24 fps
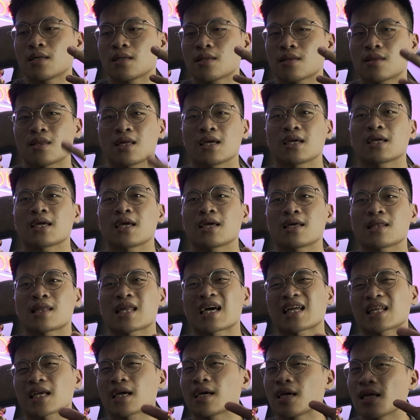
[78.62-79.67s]
thinking
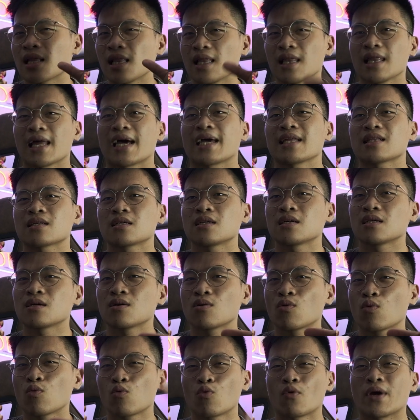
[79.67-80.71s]
that light
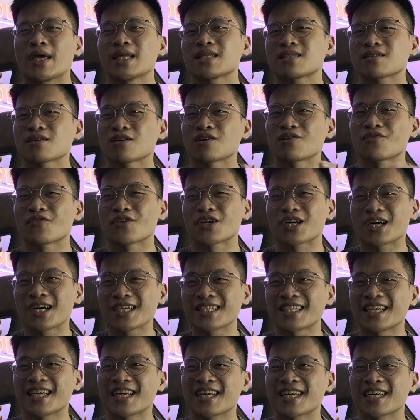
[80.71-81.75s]
weights are for
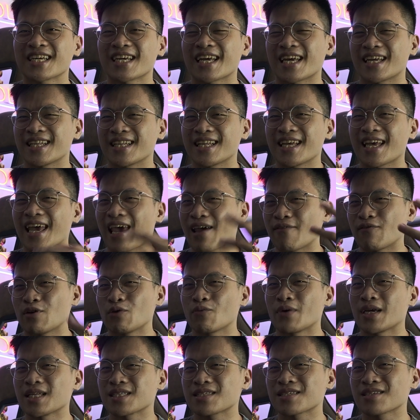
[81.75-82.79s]
cutting and heavy
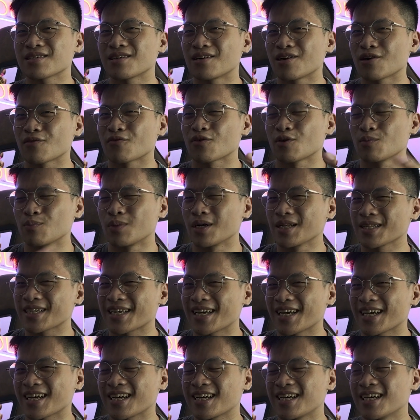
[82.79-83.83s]
weights are for
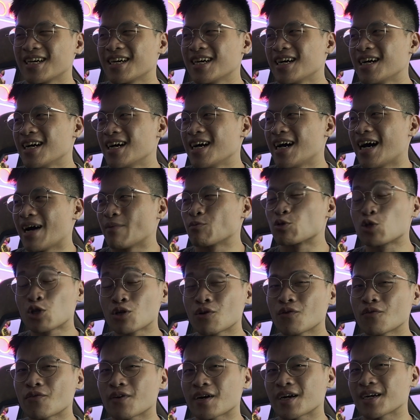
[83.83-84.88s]
bulking. I'm sure
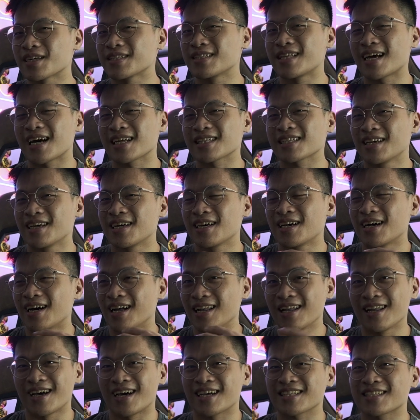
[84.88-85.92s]
you've heard that
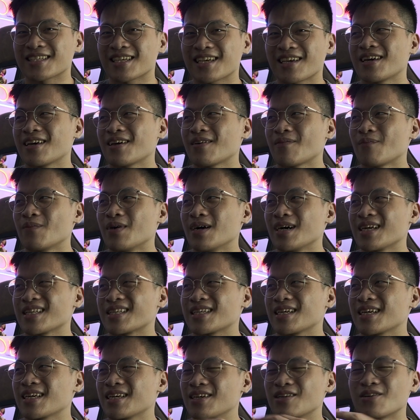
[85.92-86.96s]
a lot.
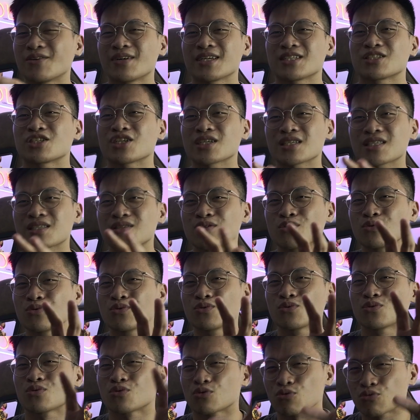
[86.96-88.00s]
But you know what, just
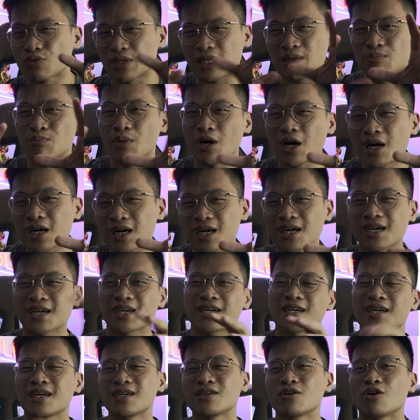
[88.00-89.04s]
to rebunk
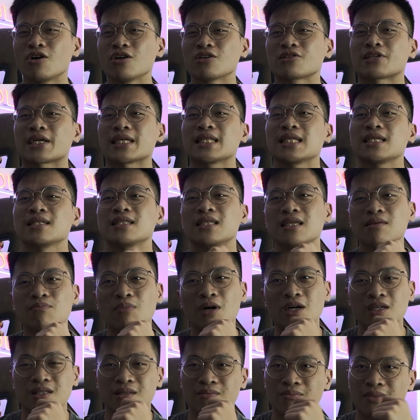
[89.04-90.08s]
an already
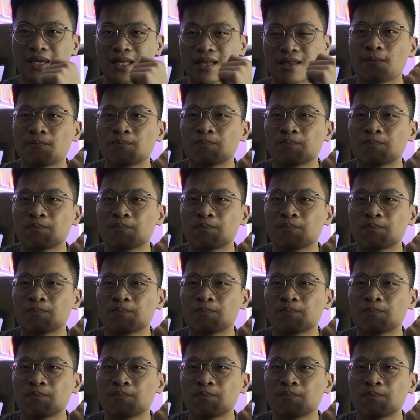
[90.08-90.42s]
debunked myth,